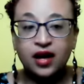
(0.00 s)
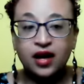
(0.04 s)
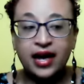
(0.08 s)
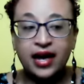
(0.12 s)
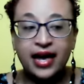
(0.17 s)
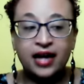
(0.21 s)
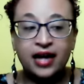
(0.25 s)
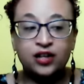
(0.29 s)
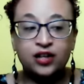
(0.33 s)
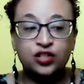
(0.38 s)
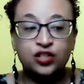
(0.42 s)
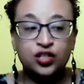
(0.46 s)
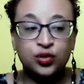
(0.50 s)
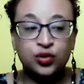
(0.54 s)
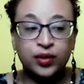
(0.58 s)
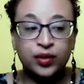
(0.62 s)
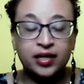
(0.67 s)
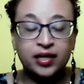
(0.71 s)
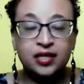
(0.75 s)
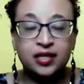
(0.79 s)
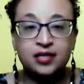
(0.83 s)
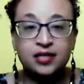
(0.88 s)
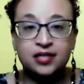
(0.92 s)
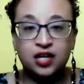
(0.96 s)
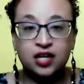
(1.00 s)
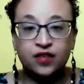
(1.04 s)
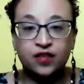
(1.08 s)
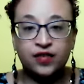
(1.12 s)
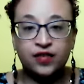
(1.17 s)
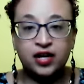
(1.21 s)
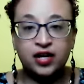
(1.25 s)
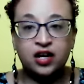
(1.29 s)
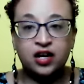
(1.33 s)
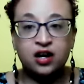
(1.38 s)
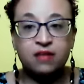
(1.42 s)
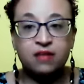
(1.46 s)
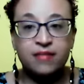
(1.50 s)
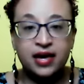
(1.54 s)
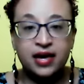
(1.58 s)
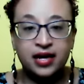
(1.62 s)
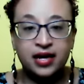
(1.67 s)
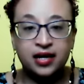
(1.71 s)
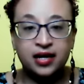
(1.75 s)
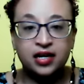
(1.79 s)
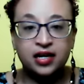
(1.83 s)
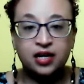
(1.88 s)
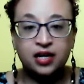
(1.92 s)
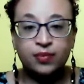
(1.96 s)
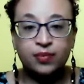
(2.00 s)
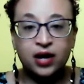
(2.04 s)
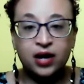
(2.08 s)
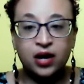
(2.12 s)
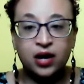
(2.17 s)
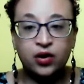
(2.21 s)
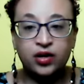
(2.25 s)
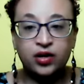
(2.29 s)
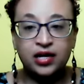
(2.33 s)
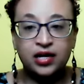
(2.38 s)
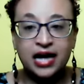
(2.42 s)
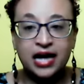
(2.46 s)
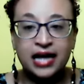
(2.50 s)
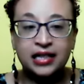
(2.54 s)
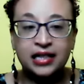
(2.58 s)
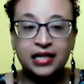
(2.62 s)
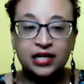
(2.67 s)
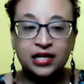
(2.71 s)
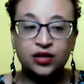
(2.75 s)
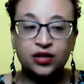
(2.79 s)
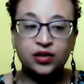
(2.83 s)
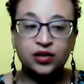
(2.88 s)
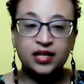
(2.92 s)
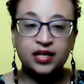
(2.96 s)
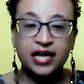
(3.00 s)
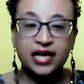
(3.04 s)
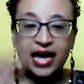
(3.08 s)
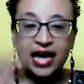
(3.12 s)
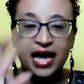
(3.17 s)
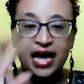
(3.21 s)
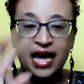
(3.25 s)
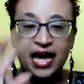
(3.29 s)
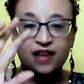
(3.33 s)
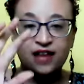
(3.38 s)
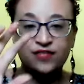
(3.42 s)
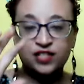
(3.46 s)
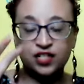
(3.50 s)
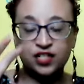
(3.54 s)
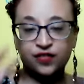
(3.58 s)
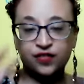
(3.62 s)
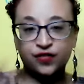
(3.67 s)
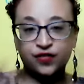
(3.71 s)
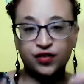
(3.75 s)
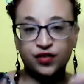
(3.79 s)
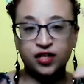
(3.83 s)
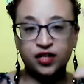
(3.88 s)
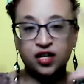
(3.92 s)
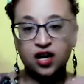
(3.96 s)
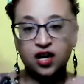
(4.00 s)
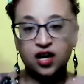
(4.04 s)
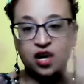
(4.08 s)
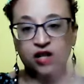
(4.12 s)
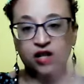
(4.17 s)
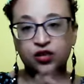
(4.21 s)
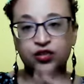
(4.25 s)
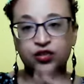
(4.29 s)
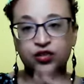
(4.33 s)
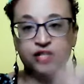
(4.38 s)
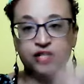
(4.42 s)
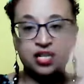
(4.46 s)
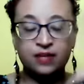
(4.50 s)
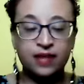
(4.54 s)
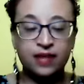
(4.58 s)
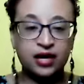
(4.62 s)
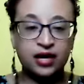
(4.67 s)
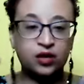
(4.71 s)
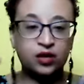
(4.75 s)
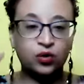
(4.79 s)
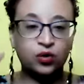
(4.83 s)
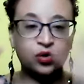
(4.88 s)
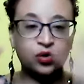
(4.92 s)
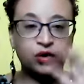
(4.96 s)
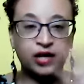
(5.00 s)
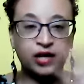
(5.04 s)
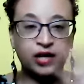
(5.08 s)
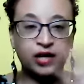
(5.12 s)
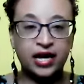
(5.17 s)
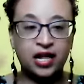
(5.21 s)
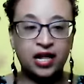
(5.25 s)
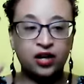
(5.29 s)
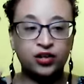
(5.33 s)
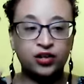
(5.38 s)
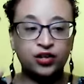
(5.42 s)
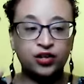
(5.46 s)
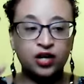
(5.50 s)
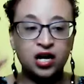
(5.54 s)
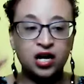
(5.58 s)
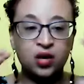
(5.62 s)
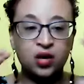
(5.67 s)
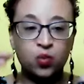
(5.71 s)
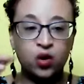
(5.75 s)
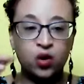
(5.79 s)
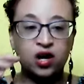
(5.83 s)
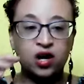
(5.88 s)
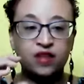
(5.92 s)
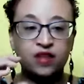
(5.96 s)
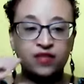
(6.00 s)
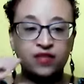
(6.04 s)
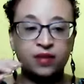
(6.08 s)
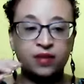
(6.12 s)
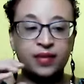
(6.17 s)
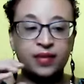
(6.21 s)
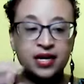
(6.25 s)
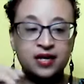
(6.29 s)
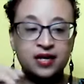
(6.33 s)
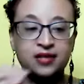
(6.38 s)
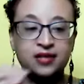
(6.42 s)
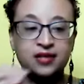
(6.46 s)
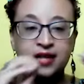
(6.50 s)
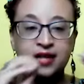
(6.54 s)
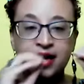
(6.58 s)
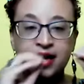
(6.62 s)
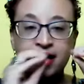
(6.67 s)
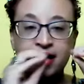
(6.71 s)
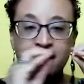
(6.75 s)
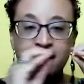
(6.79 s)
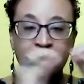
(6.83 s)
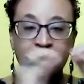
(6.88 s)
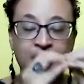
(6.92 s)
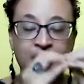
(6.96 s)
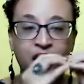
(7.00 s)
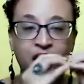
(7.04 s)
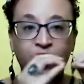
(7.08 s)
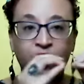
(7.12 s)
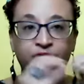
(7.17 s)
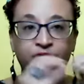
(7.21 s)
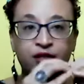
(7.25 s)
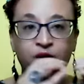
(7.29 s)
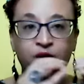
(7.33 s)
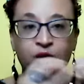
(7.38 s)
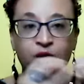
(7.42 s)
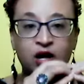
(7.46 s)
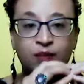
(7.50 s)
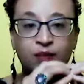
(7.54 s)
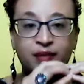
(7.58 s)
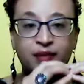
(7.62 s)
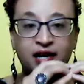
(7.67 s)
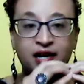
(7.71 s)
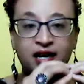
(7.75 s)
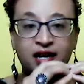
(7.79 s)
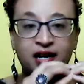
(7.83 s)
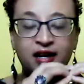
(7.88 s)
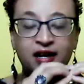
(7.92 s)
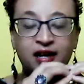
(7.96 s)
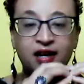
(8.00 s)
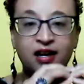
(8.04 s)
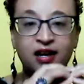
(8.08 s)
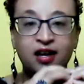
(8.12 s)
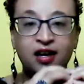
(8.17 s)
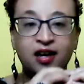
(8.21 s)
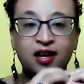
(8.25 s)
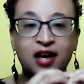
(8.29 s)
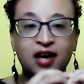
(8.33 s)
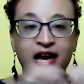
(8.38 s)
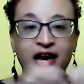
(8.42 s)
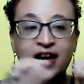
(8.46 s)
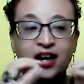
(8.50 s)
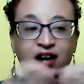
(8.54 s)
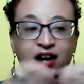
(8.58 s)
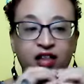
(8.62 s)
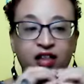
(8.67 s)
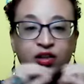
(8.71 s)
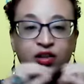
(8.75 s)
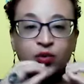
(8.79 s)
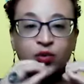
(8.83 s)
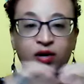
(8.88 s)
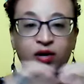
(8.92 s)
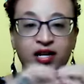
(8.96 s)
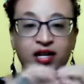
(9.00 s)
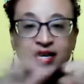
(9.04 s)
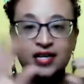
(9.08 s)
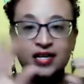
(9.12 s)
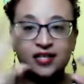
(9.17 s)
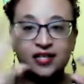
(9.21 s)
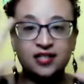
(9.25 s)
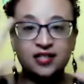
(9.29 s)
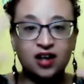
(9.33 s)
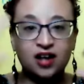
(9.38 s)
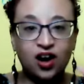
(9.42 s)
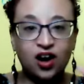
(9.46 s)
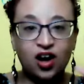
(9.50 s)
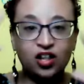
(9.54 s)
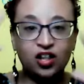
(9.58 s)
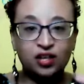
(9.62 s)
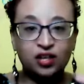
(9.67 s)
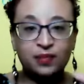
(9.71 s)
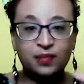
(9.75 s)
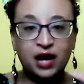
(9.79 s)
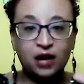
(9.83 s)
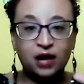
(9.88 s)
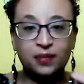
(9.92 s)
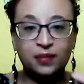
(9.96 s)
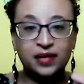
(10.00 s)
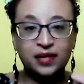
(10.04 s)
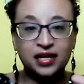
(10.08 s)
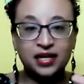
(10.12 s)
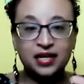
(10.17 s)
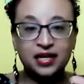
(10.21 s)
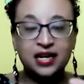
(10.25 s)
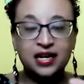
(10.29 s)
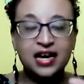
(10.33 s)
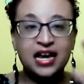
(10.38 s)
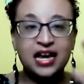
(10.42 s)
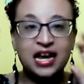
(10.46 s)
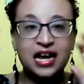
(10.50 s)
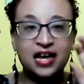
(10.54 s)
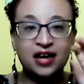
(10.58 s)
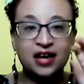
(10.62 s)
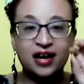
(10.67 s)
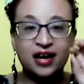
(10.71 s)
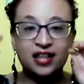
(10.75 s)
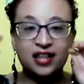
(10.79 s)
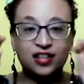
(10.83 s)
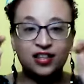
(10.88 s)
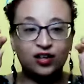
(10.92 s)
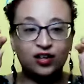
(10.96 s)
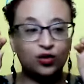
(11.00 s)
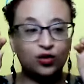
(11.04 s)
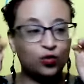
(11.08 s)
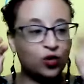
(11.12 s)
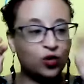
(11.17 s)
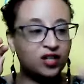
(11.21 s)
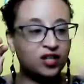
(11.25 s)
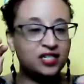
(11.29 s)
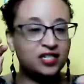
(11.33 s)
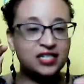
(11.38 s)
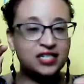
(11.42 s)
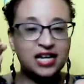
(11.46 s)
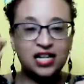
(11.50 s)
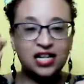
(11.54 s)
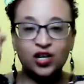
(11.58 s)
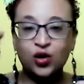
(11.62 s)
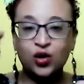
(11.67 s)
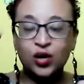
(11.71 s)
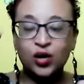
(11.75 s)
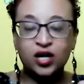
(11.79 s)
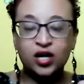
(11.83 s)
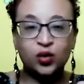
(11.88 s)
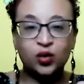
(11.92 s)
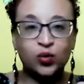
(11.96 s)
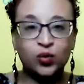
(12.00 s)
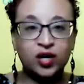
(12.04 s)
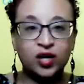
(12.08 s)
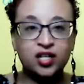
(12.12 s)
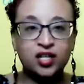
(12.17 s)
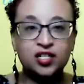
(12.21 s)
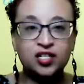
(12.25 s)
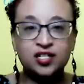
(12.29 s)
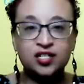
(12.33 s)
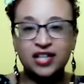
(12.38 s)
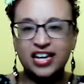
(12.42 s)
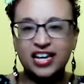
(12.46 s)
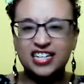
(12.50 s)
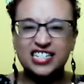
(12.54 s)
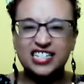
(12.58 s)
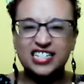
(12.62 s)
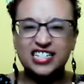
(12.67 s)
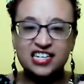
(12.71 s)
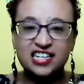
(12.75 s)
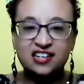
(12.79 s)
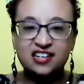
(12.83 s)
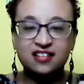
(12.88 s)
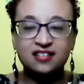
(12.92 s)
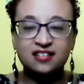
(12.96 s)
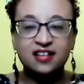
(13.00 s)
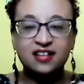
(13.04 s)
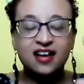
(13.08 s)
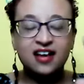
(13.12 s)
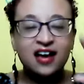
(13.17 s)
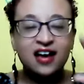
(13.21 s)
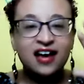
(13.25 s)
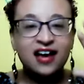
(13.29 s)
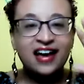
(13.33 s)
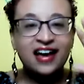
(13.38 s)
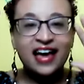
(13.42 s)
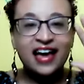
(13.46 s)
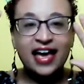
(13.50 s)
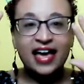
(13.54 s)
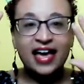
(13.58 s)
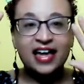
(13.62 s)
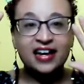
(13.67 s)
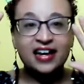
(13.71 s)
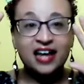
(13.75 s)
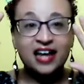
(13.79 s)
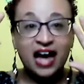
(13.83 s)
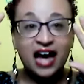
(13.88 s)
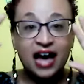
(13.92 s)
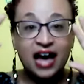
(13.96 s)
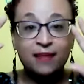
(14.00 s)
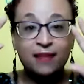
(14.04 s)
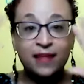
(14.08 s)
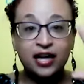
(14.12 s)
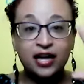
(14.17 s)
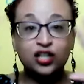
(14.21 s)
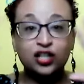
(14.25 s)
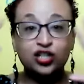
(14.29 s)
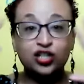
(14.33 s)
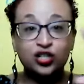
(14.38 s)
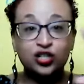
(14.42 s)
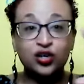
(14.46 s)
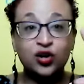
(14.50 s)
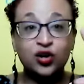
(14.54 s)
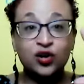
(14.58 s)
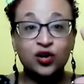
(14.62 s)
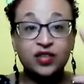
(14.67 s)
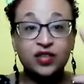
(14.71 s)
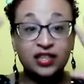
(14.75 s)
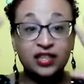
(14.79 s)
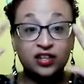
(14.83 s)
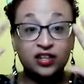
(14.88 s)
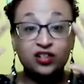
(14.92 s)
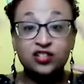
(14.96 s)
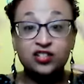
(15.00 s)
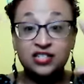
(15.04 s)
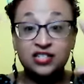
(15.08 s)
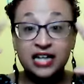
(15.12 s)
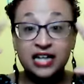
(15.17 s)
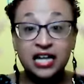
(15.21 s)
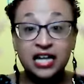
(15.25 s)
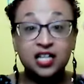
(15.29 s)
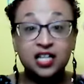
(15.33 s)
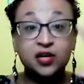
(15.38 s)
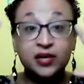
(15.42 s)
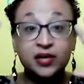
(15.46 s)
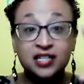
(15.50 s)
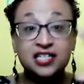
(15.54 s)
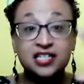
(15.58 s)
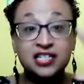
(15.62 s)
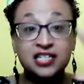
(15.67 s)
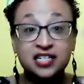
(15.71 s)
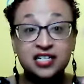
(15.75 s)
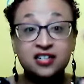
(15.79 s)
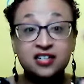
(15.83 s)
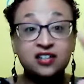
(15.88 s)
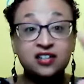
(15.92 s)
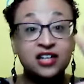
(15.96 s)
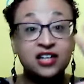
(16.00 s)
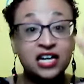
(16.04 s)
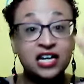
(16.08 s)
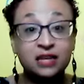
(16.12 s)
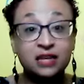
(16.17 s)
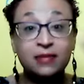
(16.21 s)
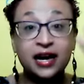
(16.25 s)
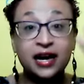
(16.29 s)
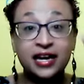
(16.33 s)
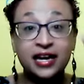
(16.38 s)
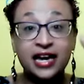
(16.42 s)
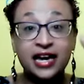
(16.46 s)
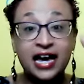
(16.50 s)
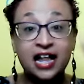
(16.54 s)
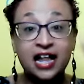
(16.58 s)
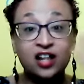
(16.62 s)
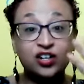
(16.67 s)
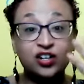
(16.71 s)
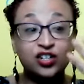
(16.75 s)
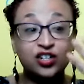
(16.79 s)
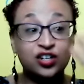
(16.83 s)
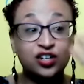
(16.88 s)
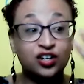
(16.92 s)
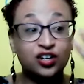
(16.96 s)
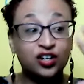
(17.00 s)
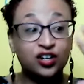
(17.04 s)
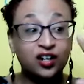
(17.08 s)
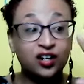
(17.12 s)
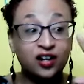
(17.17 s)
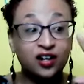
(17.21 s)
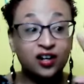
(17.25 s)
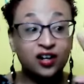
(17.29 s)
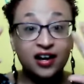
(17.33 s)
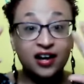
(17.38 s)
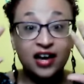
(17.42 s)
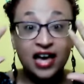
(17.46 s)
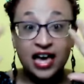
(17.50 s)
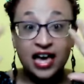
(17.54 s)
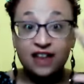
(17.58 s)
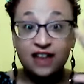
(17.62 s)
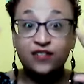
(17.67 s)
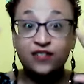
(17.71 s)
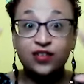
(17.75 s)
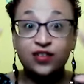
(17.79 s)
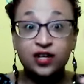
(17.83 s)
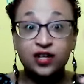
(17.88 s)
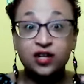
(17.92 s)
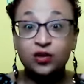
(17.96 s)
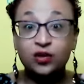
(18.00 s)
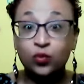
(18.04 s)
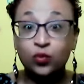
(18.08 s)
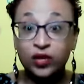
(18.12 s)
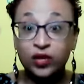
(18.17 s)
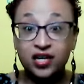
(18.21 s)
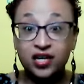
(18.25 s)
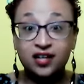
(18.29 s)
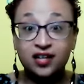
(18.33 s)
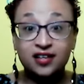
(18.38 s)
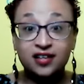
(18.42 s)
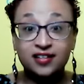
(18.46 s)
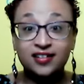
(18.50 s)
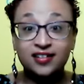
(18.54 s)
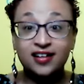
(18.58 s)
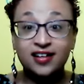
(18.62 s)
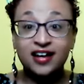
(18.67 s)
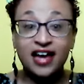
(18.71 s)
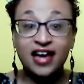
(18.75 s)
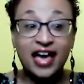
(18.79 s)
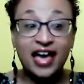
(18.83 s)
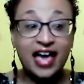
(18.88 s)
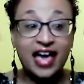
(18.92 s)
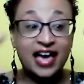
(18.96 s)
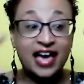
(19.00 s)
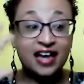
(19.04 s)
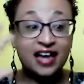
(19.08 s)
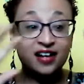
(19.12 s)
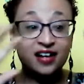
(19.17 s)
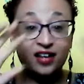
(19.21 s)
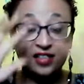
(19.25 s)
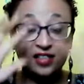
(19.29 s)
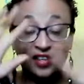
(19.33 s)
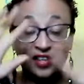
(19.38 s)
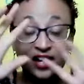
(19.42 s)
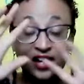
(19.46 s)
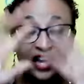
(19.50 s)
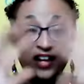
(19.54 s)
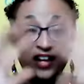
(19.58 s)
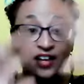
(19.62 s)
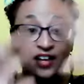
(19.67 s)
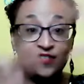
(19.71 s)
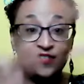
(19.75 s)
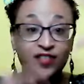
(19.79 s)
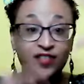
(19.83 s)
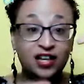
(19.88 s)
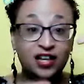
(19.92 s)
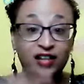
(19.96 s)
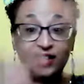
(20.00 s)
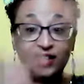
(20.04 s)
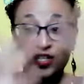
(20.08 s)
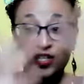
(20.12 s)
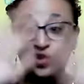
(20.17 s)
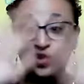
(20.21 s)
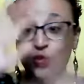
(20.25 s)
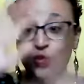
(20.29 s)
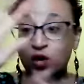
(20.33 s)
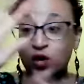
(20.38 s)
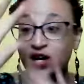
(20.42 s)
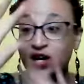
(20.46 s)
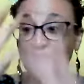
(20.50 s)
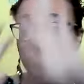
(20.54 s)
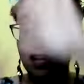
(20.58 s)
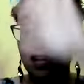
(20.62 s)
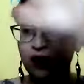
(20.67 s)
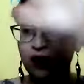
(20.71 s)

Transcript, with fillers: and doing the self care and making it a priority. I literally have different colors in my Google Calendar, and one of them is health and well being, and another one is all about me. And I, and they're one's yellow and one's like teal, and I make sure that there's yellow and teal in my calendar every week. And there, and if at least one of